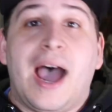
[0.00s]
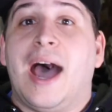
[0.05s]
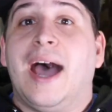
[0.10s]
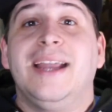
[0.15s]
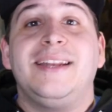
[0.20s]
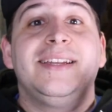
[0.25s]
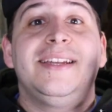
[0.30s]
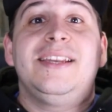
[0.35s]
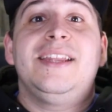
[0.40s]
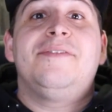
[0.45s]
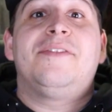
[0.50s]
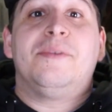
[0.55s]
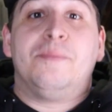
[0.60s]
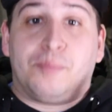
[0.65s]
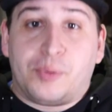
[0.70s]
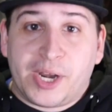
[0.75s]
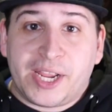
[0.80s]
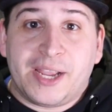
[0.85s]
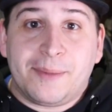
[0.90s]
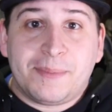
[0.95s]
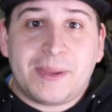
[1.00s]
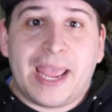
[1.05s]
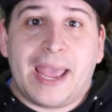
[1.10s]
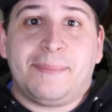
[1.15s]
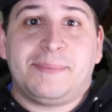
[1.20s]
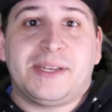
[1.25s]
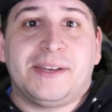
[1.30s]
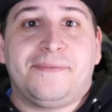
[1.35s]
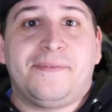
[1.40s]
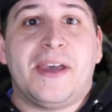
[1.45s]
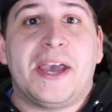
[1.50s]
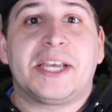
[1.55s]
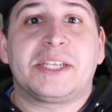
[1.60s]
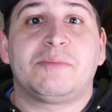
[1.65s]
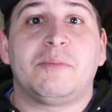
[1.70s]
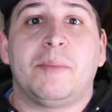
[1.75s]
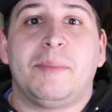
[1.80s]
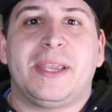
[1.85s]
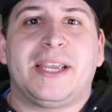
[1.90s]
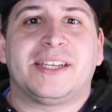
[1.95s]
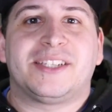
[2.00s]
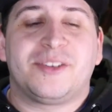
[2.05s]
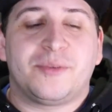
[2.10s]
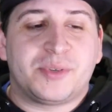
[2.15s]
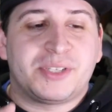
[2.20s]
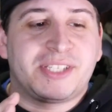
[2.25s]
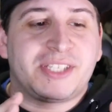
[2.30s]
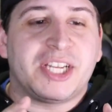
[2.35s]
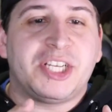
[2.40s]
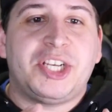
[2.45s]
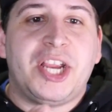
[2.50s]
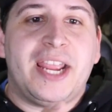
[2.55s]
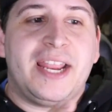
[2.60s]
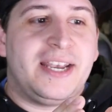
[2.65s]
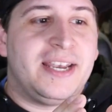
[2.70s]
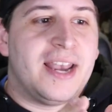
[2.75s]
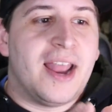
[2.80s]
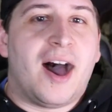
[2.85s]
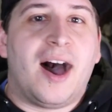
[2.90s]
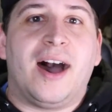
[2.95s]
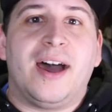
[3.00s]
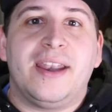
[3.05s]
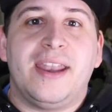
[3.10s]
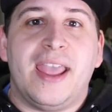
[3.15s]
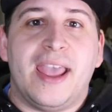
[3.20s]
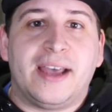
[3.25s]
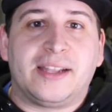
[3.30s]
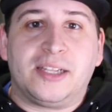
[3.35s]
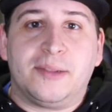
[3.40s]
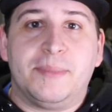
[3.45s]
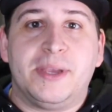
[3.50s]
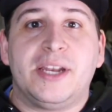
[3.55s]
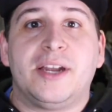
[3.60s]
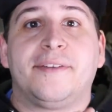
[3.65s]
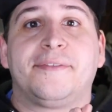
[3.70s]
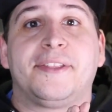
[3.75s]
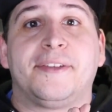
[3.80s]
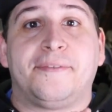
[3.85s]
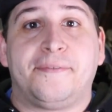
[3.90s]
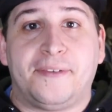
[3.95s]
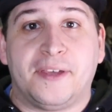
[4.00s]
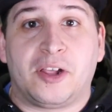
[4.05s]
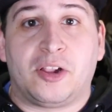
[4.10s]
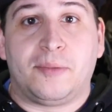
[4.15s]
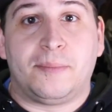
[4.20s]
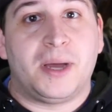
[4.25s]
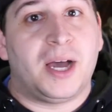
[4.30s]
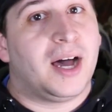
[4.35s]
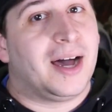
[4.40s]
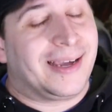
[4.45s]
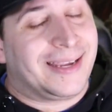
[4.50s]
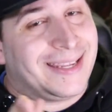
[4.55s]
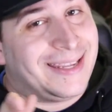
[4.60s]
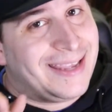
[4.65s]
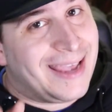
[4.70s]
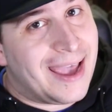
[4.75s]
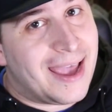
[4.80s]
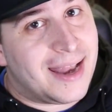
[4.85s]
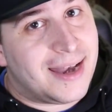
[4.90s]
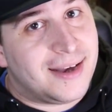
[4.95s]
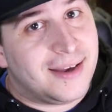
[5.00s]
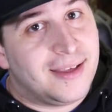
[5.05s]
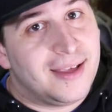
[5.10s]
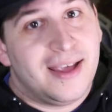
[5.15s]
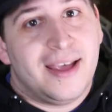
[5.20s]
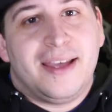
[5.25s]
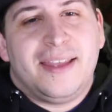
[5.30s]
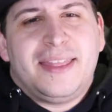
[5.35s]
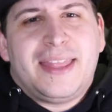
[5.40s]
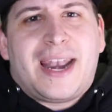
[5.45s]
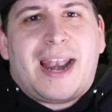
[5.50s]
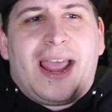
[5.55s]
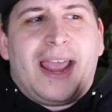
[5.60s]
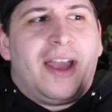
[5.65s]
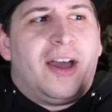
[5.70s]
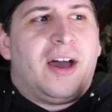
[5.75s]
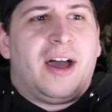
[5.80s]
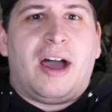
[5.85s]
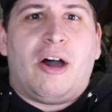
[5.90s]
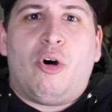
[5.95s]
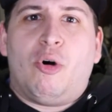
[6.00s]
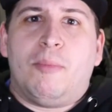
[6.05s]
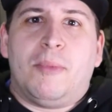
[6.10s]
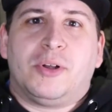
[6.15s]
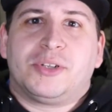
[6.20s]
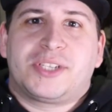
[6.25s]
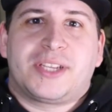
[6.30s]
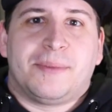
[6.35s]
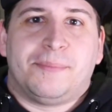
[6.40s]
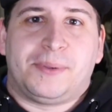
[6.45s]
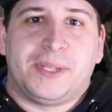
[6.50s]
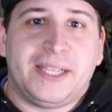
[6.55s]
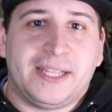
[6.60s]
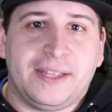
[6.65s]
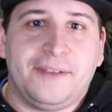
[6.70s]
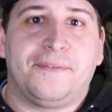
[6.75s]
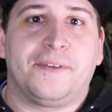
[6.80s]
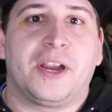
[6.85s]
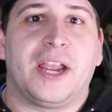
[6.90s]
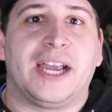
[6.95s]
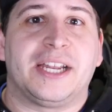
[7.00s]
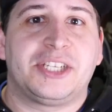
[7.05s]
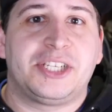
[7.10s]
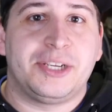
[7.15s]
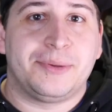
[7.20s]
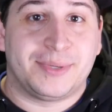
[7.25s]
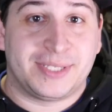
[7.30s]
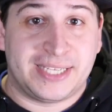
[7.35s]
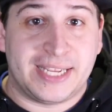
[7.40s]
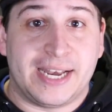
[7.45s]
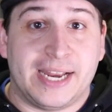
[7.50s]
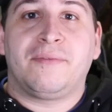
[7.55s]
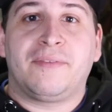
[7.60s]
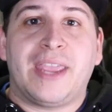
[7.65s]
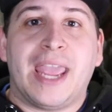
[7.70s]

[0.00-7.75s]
I didn't even bring up Captain Phasma because it was such a non-element of the film again that I almost completely forgot she was in it.